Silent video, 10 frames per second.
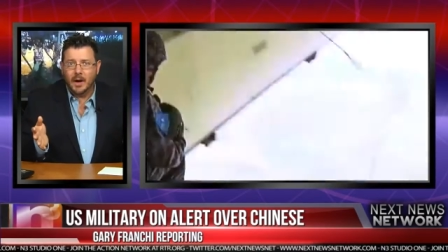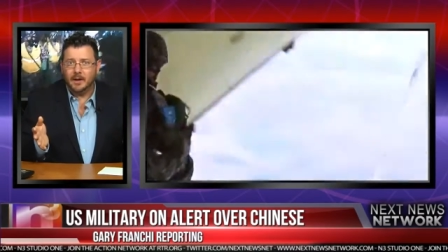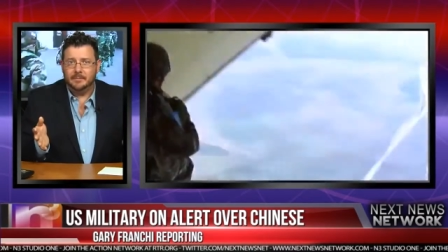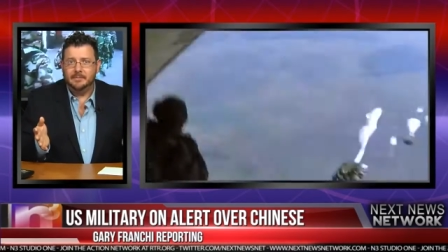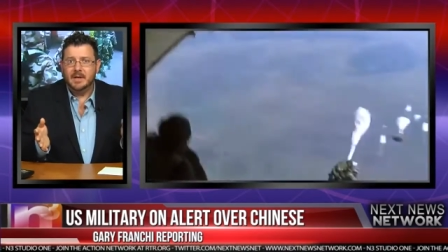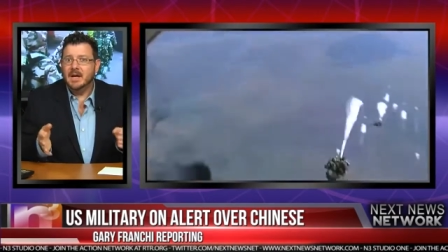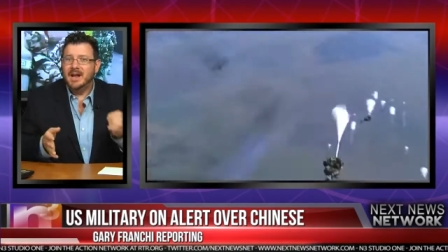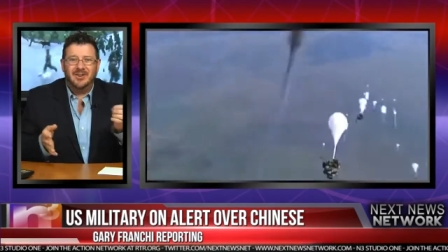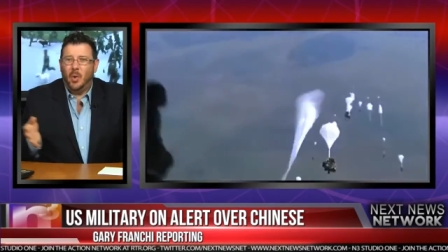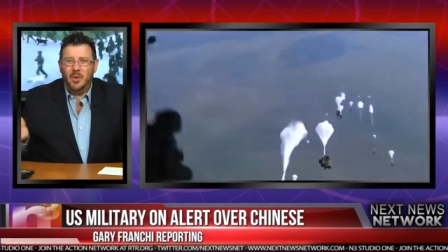well,
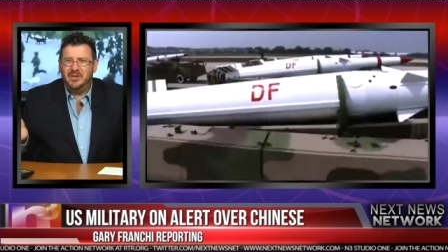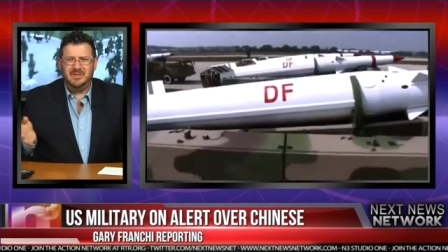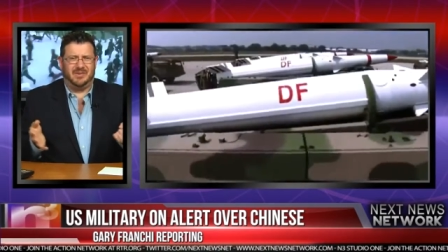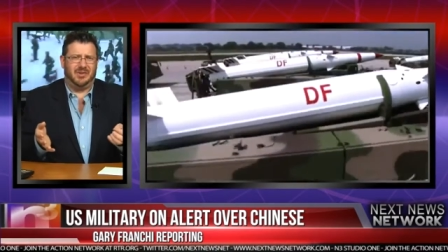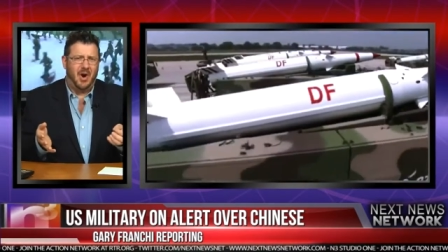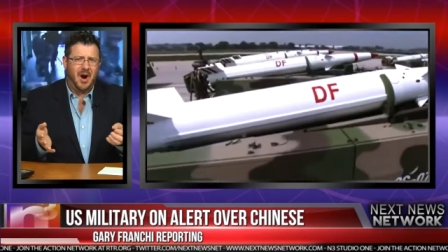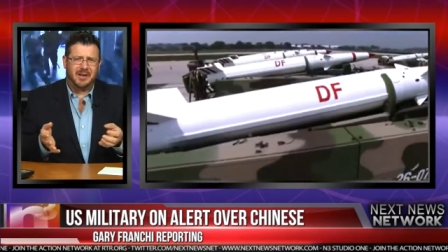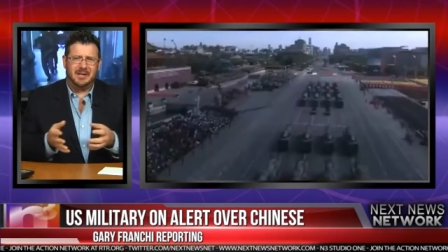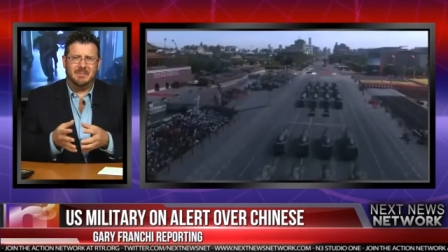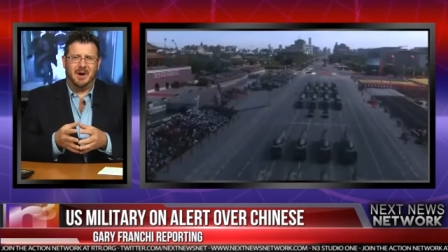and no one's even
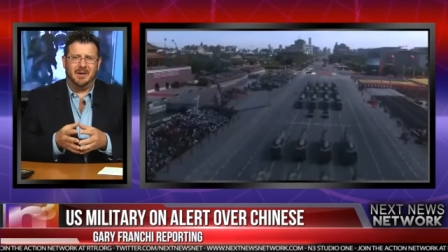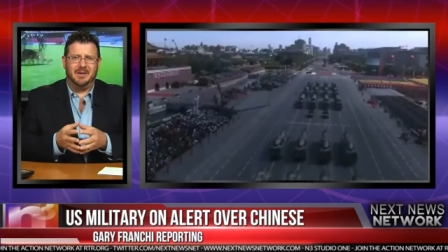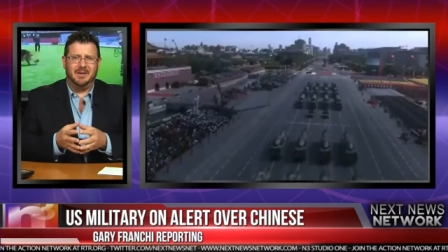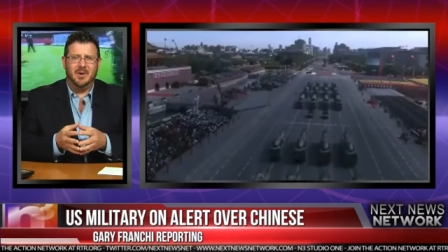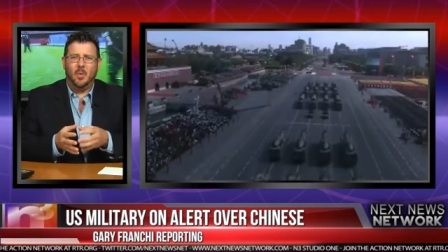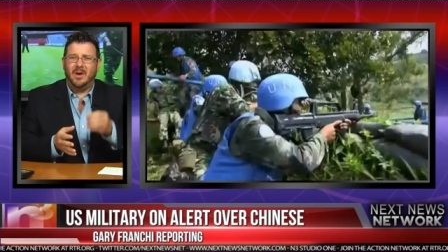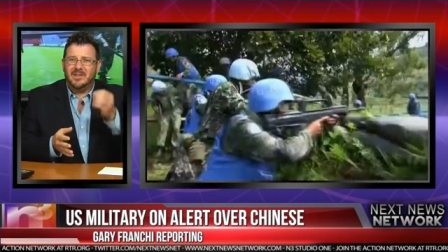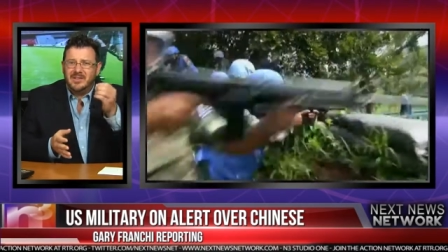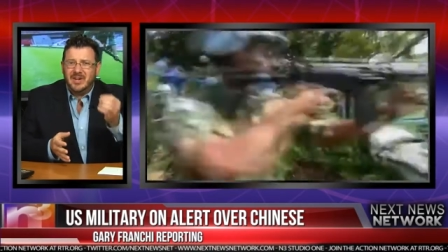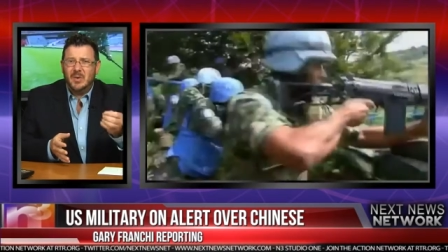talking about it while
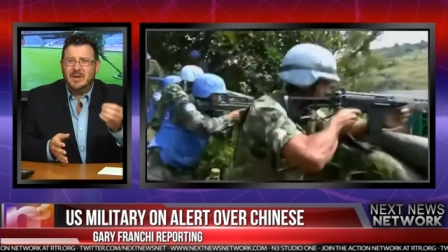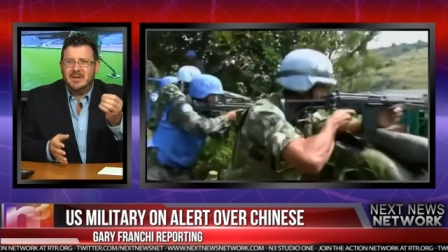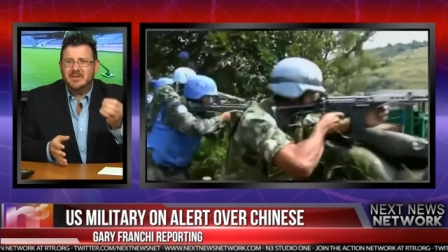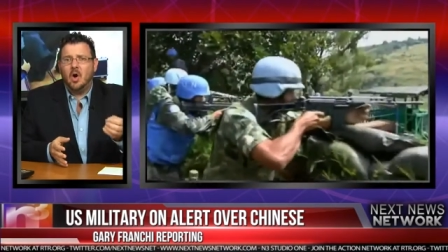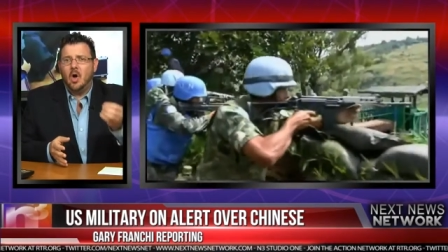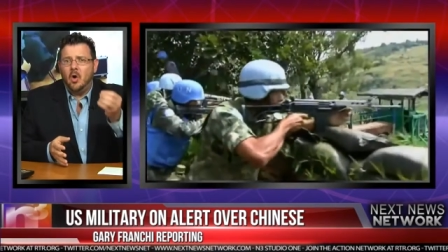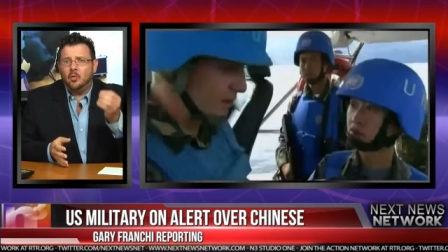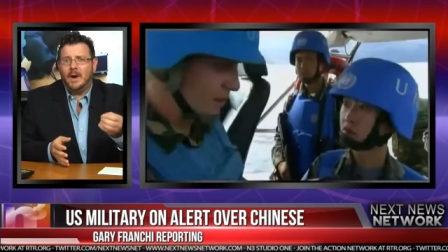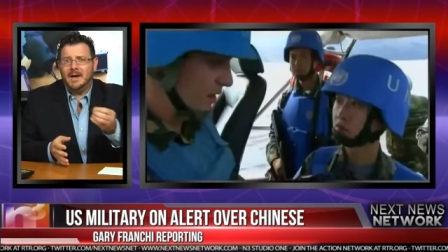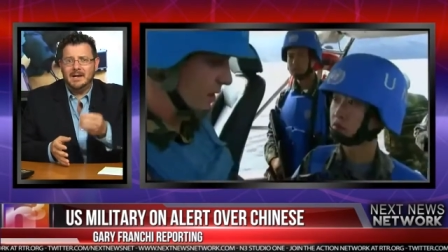staring us all
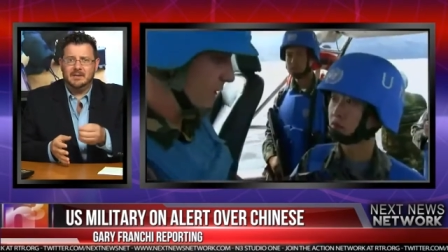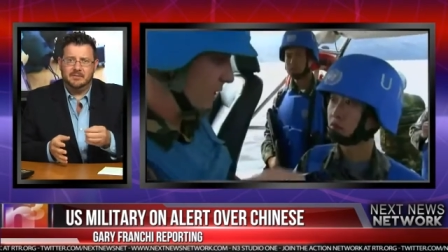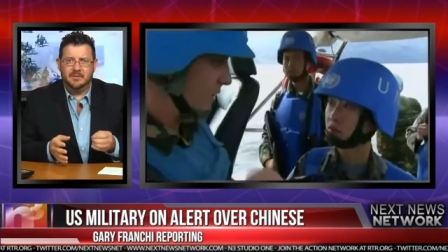right in the